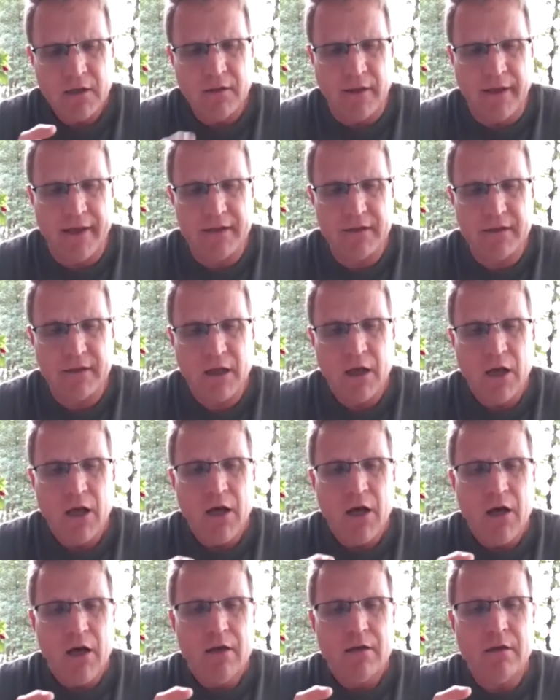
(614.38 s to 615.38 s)
then
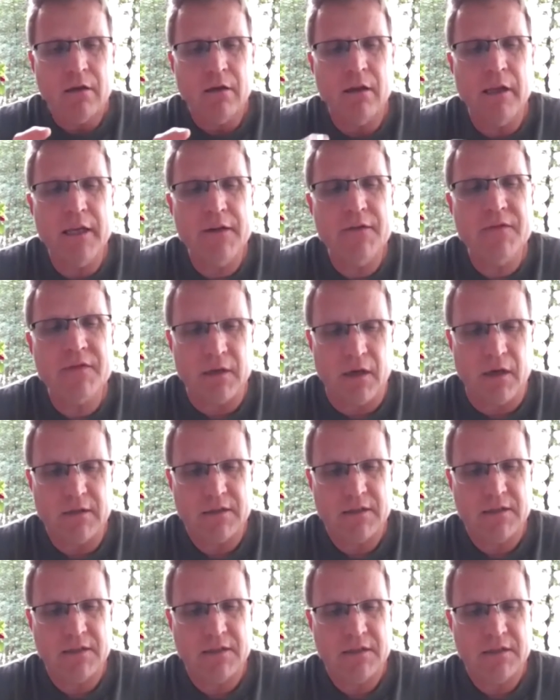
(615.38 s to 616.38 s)
leaves
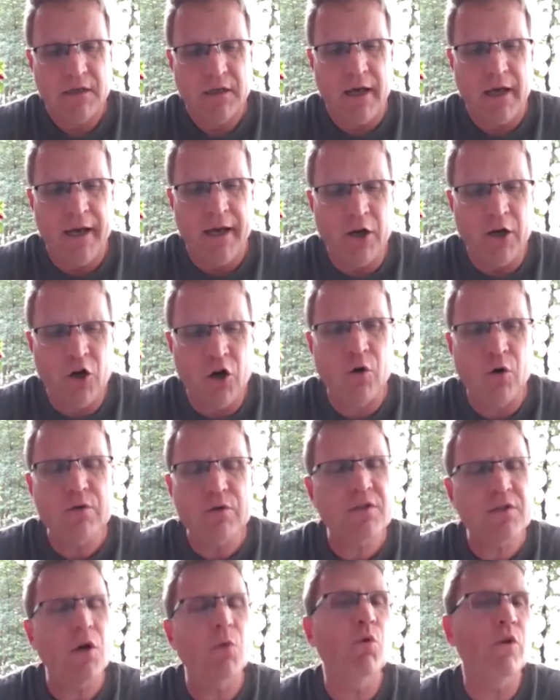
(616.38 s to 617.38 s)
us and
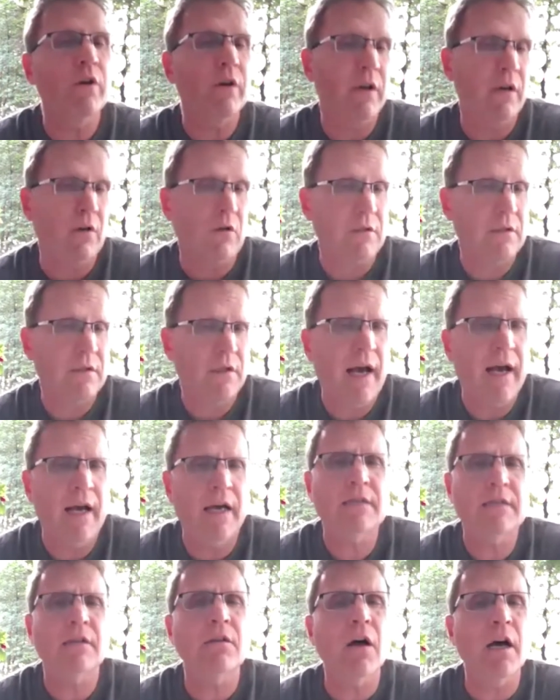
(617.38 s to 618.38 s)
goes somewhere else,
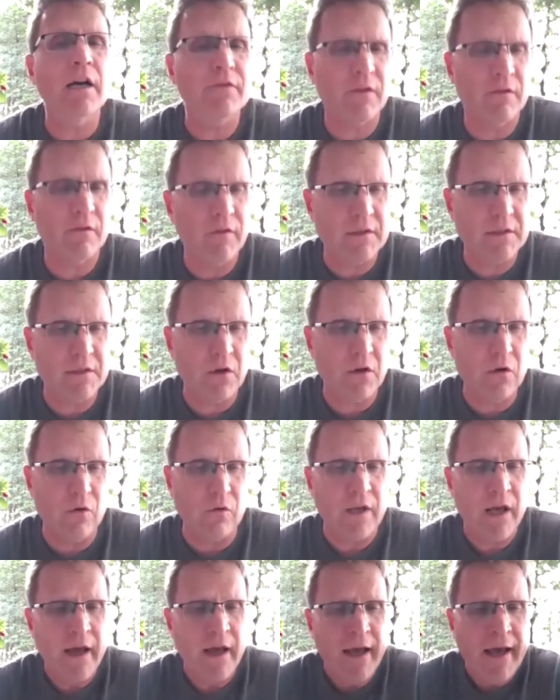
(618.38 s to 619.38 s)
has a life of its
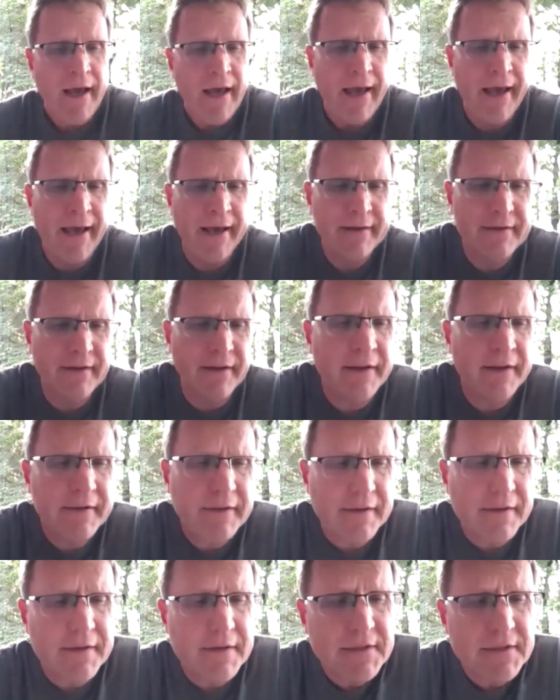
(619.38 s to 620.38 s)
own. And it
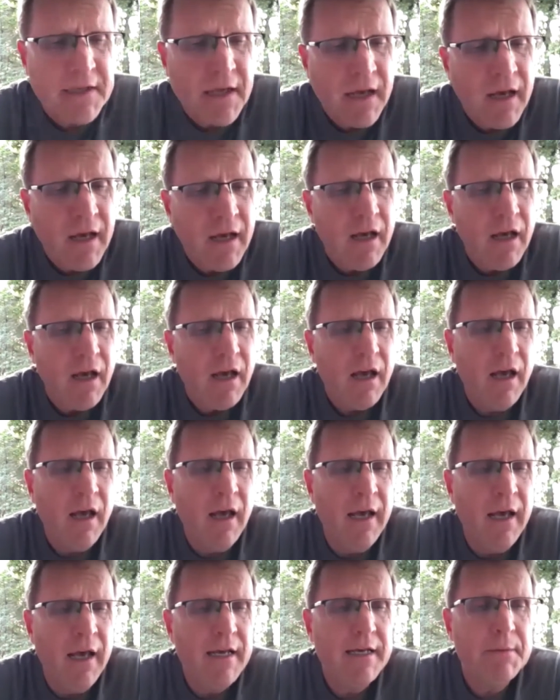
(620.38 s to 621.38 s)
is
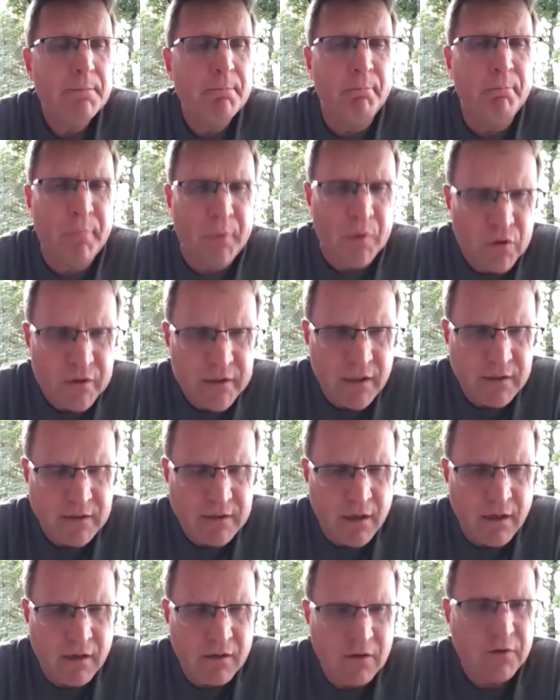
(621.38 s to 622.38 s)
a billion
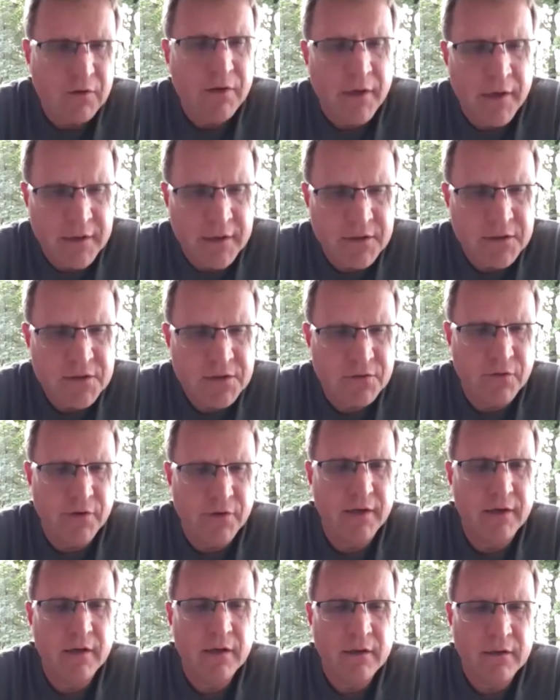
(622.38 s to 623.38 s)
dollar
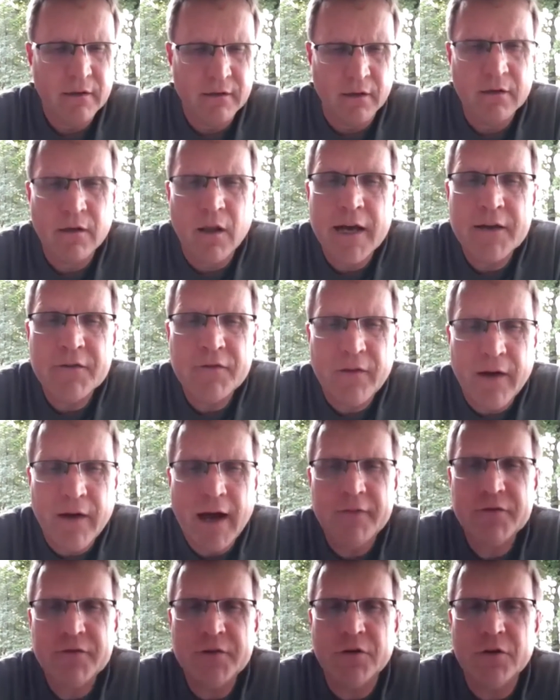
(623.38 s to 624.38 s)
industry, the life
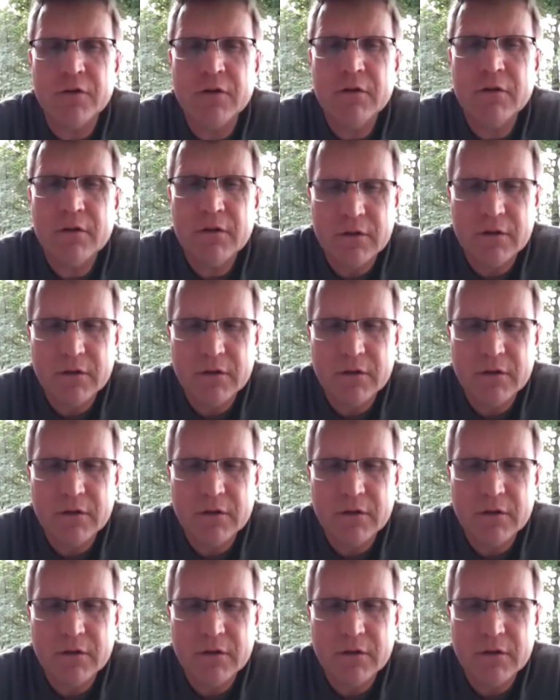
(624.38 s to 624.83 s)
after